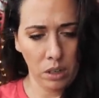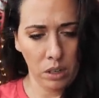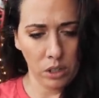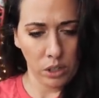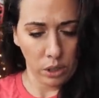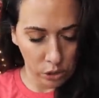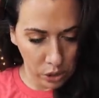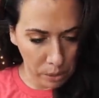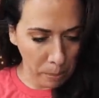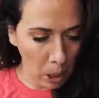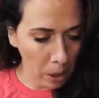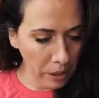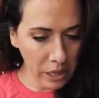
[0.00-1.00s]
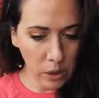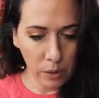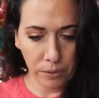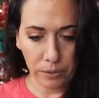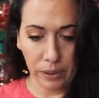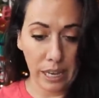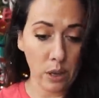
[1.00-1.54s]
So there's the ball that you
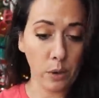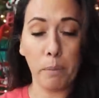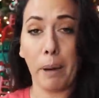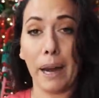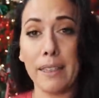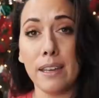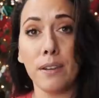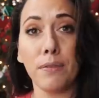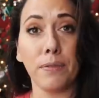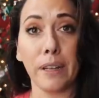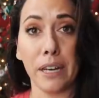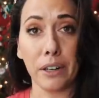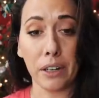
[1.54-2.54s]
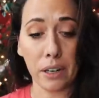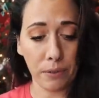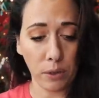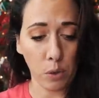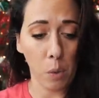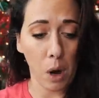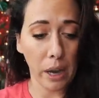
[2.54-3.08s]
inflate. You can buy the inflator if
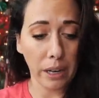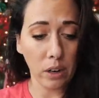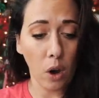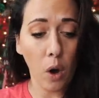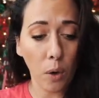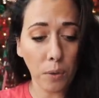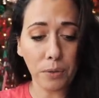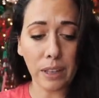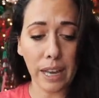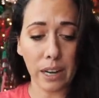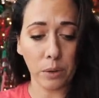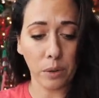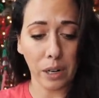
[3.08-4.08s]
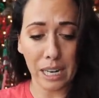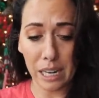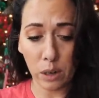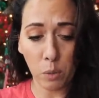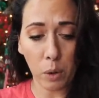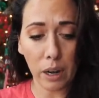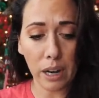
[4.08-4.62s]
you want. Hopefully I don't
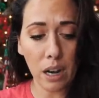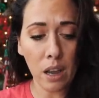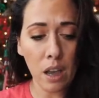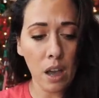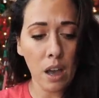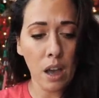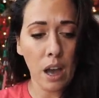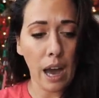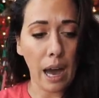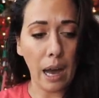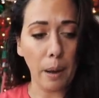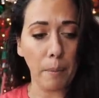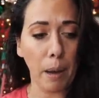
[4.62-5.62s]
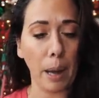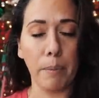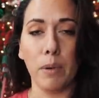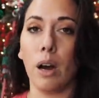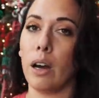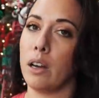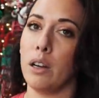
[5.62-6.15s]
need one. Um, I'm
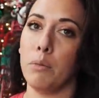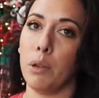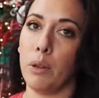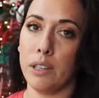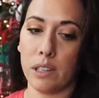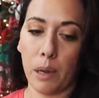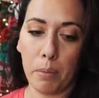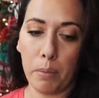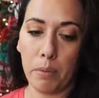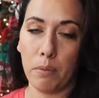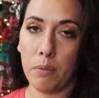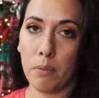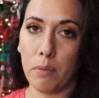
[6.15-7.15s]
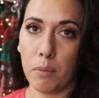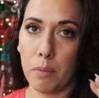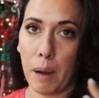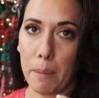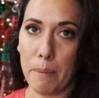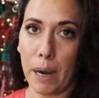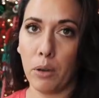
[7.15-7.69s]
not gonna blow these up
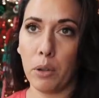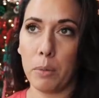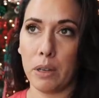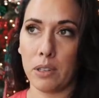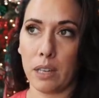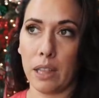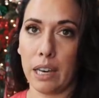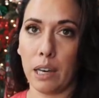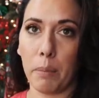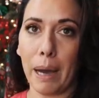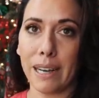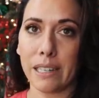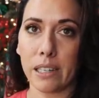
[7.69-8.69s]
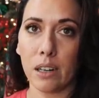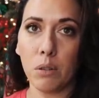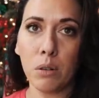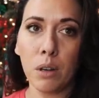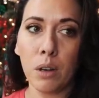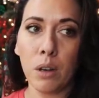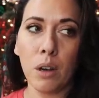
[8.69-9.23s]
by mouth because I think I'd pass
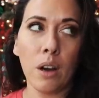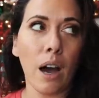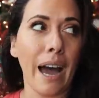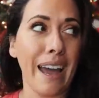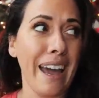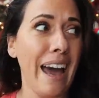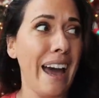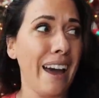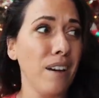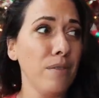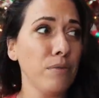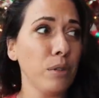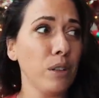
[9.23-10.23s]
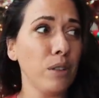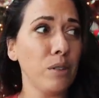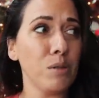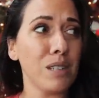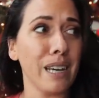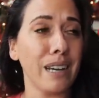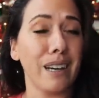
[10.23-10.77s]
out. I have one of
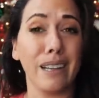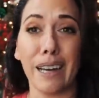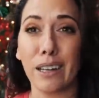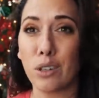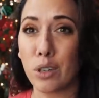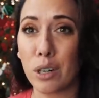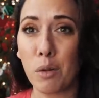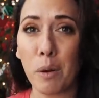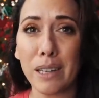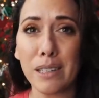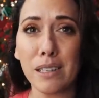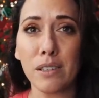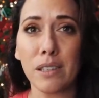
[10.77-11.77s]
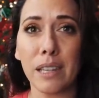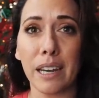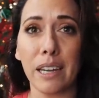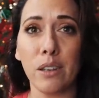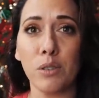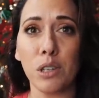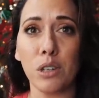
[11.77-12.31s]
those like electric ones that I
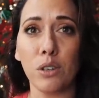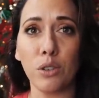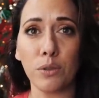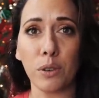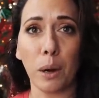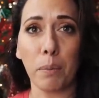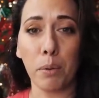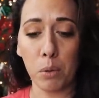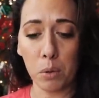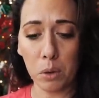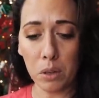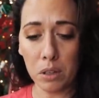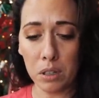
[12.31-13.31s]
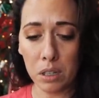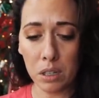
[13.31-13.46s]
used to use for our pool.